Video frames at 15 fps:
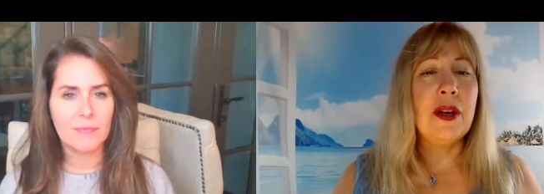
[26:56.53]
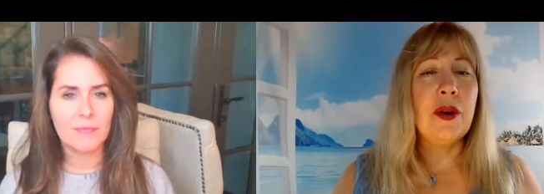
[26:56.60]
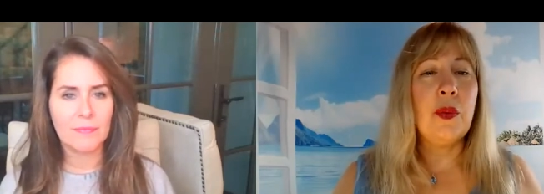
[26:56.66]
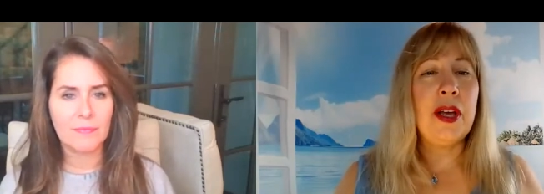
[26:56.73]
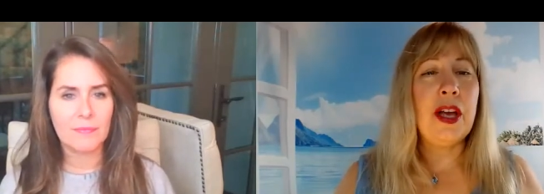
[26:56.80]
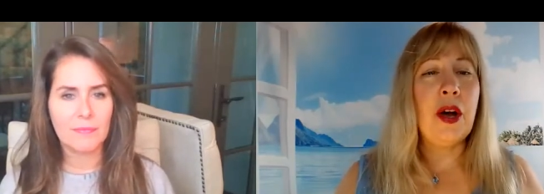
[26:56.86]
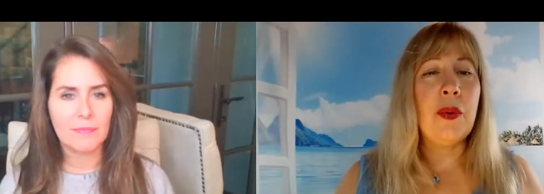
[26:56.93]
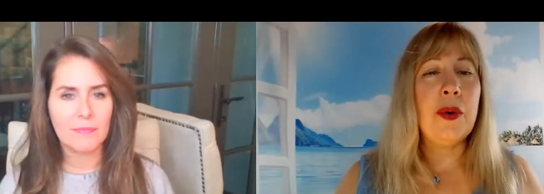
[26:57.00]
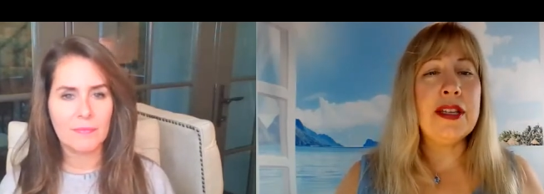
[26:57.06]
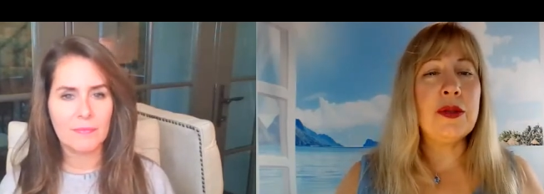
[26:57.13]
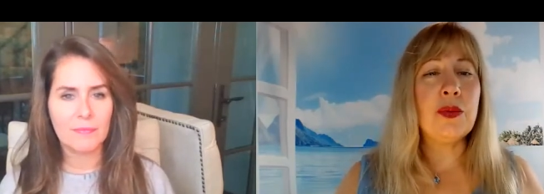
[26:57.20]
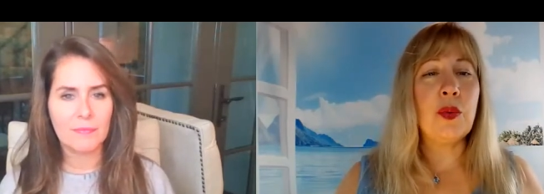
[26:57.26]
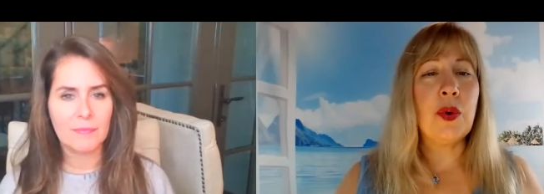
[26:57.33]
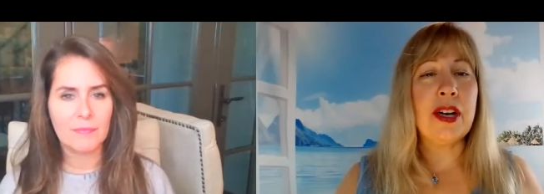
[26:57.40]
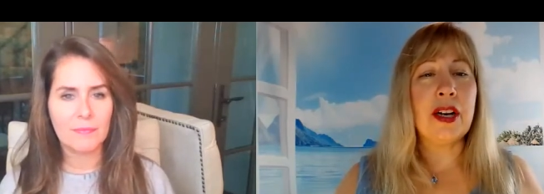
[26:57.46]
Speaker 1: we
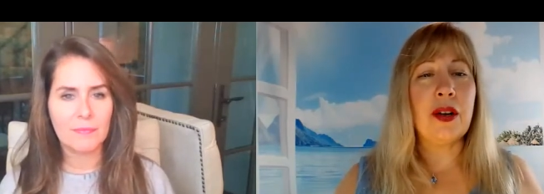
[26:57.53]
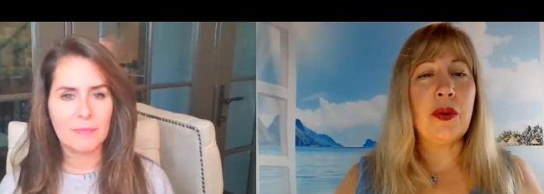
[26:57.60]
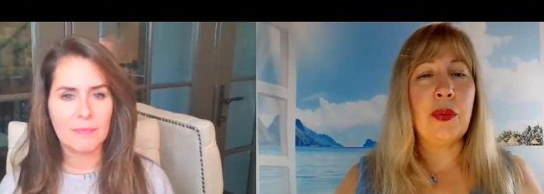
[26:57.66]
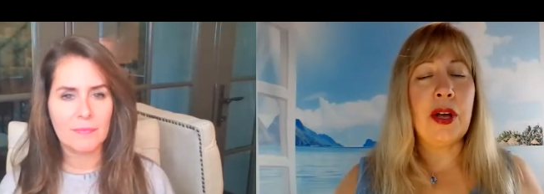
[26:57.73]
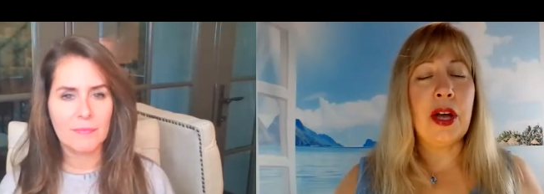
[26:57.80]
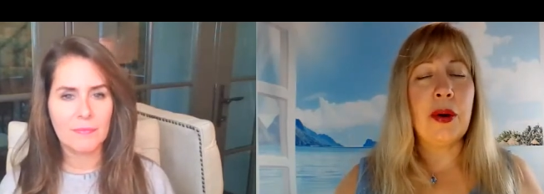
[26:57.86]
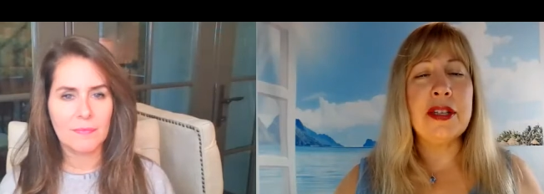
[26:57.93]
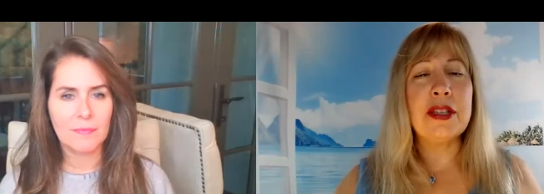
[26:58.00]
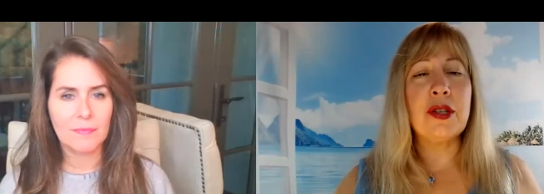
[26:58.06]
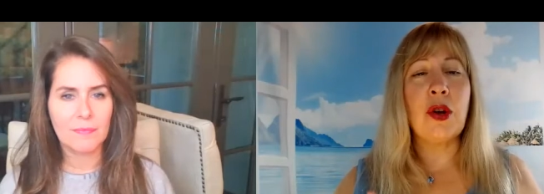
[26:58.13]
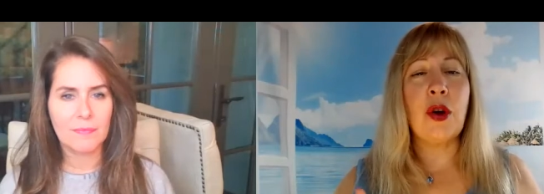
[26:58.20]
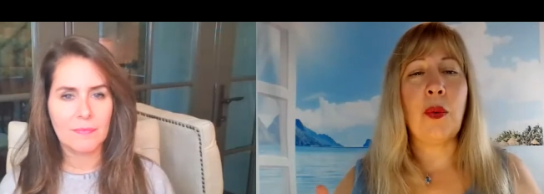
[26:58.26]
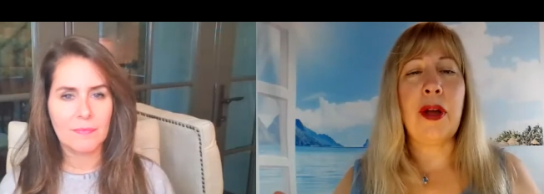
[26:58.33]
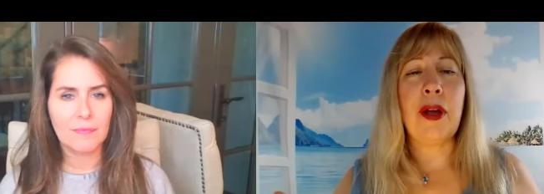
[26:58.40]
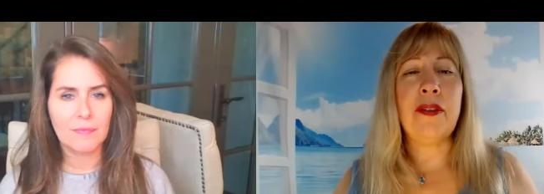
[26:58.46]
always want to we always
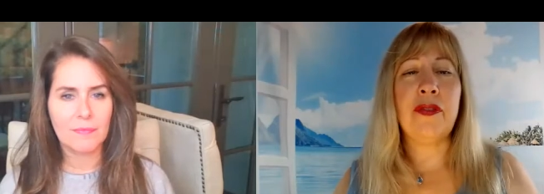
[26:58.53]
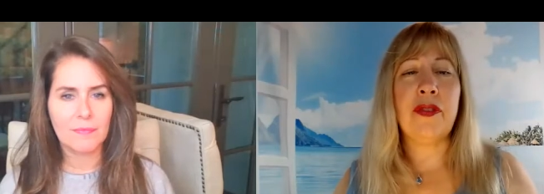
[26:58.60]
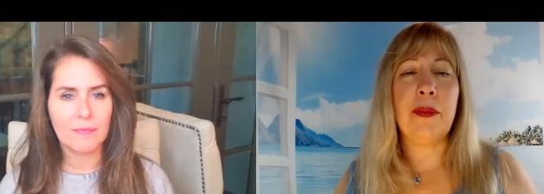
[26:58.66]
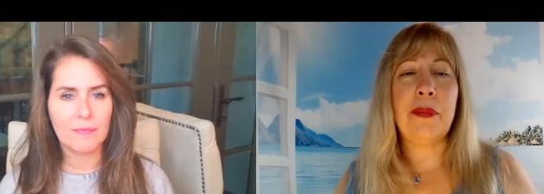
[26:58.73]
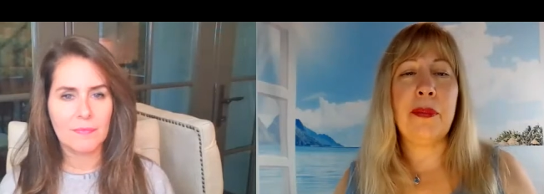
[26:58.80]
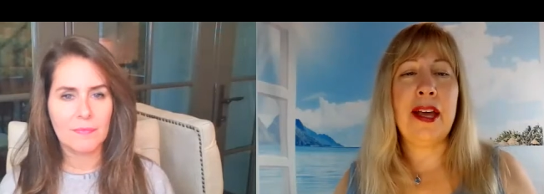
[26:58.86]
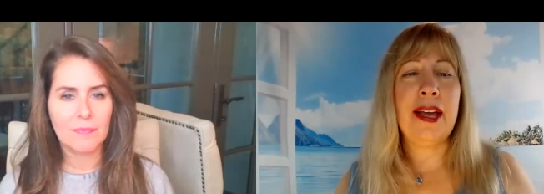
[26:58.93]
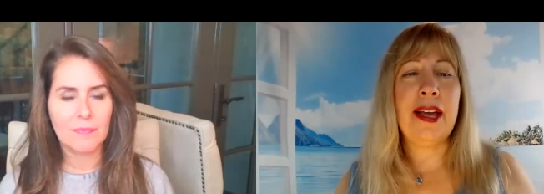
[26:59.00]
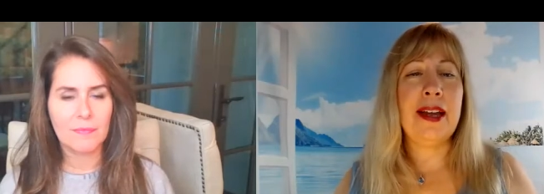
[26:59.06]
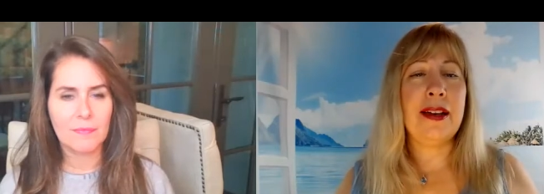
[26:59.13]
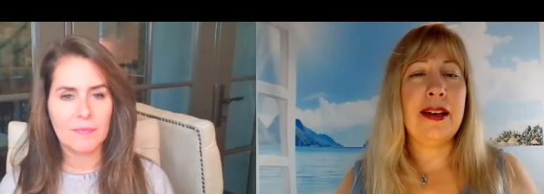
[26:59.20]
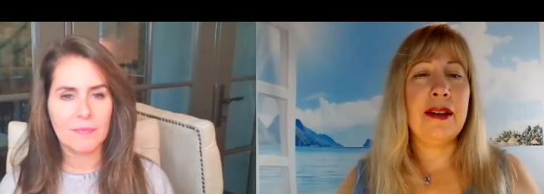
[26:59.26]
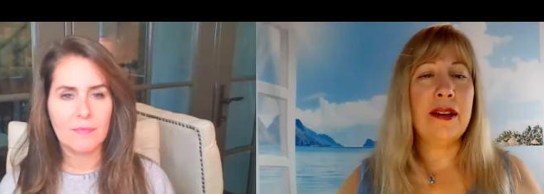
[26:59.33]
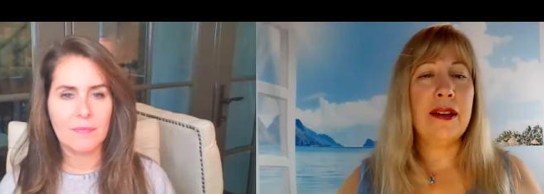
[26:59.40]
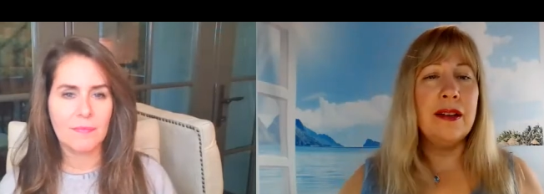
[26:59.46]
go away from
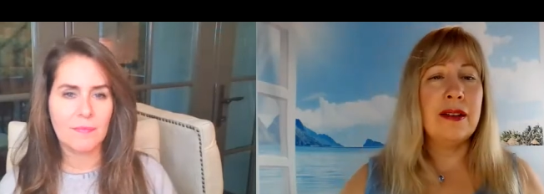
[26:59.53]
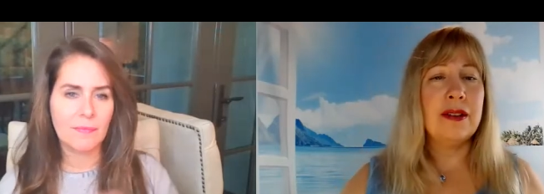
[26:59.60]
pain.